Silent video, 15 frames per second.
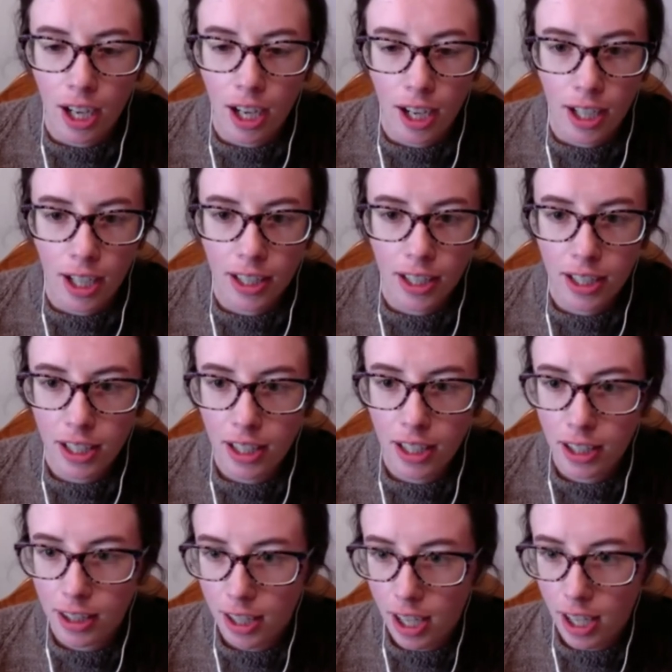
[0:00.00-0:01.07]
I think
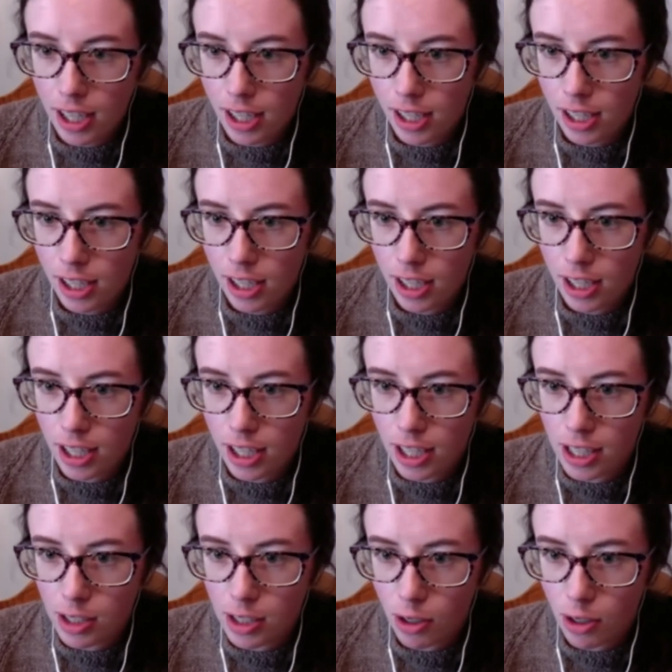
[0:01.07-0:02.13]
that
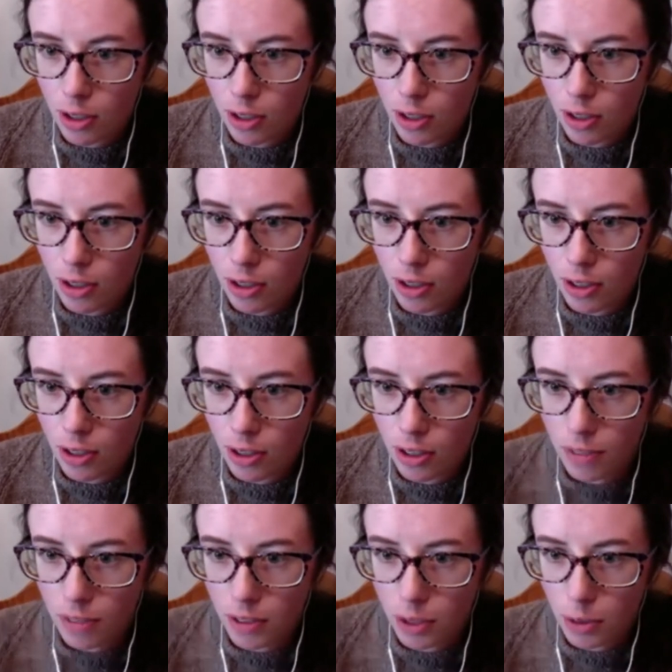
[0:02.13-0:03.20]
is all
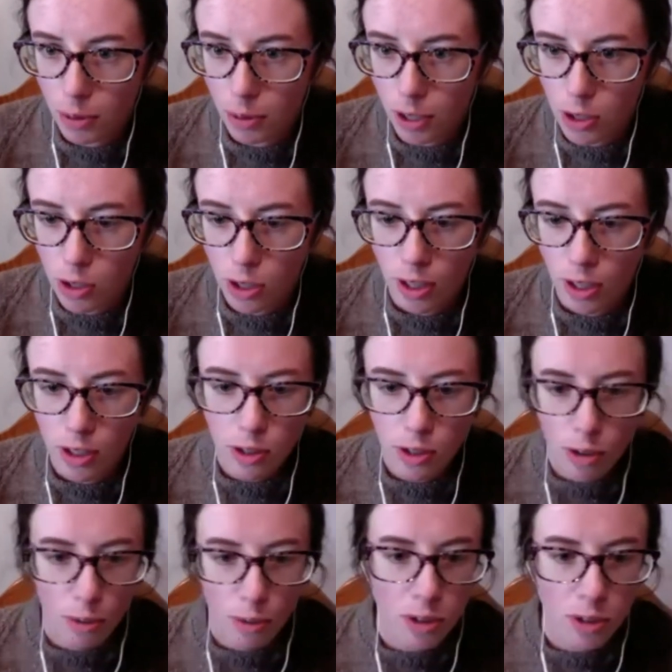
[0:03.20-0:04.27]
of the questions. So
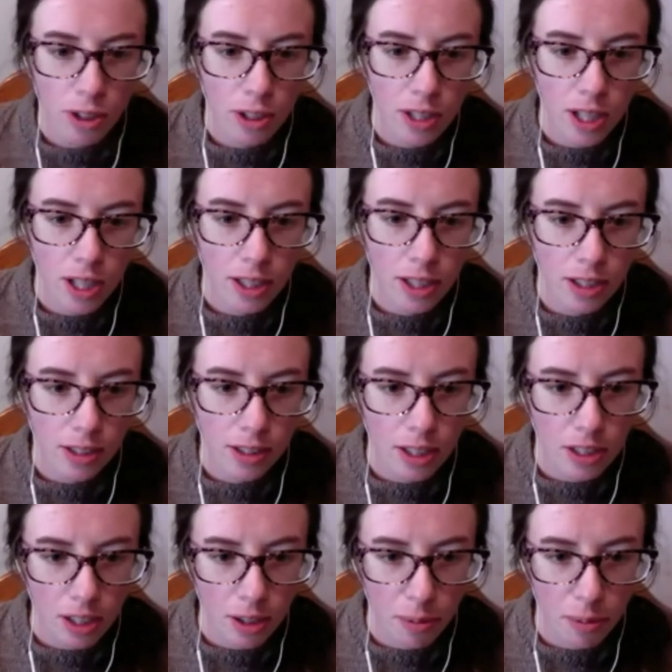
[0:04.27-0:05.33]
I'm just going to take these last
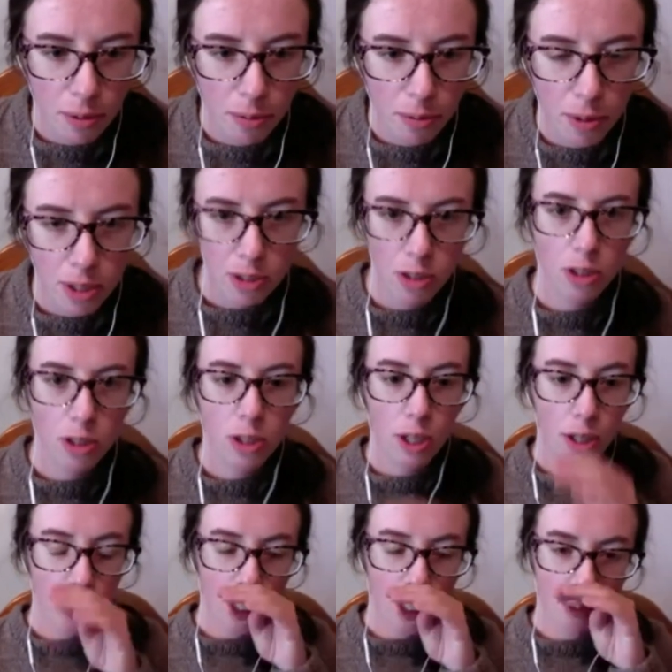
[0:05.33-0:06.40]
couple of minutes to
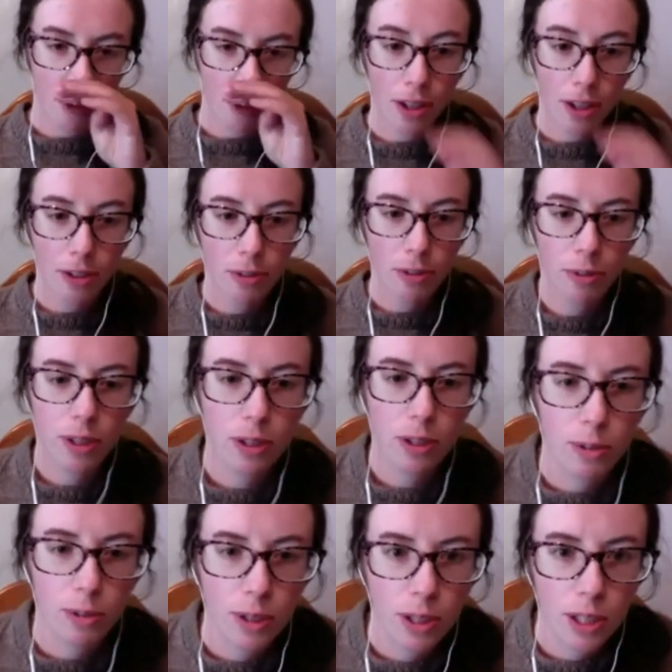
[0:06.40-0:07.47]
share some other
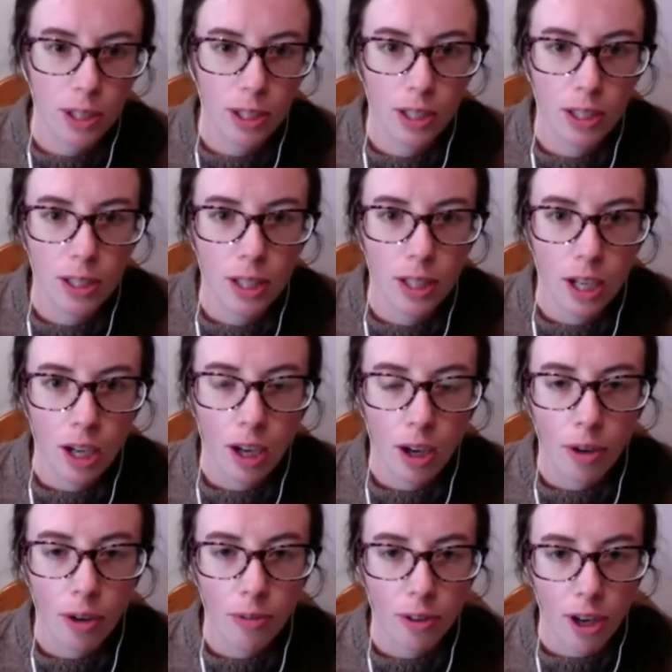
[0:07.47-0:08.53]
resources
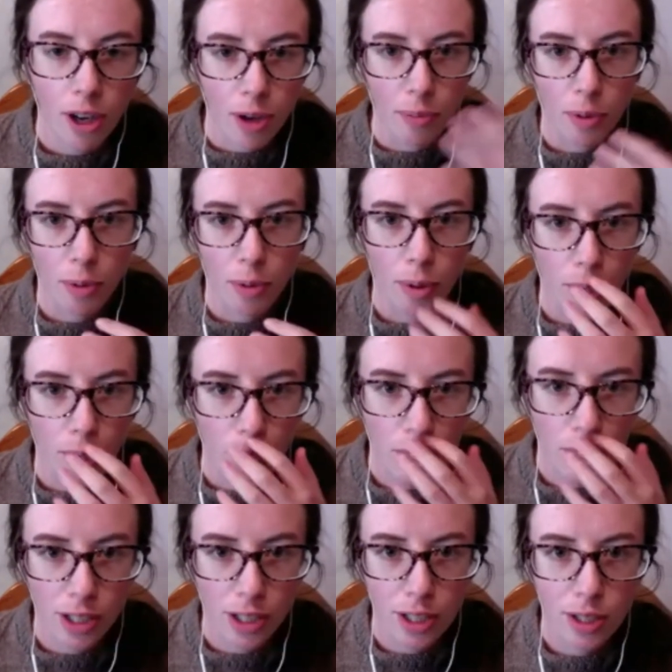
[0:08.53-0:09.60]
from
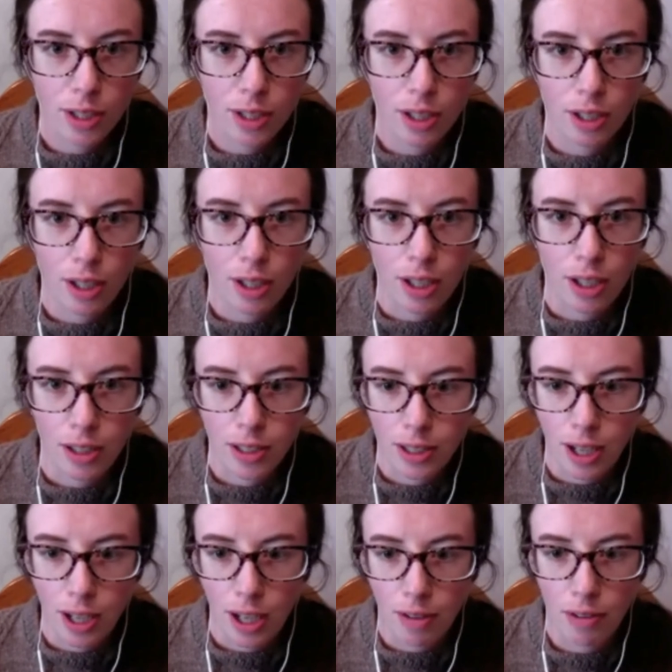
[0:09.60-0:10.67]
watersheds kind of
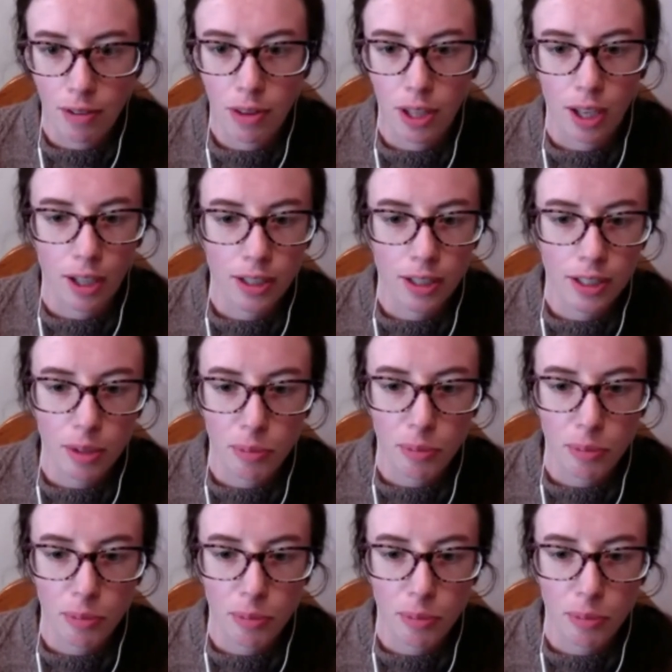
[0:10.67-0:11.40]
side of things that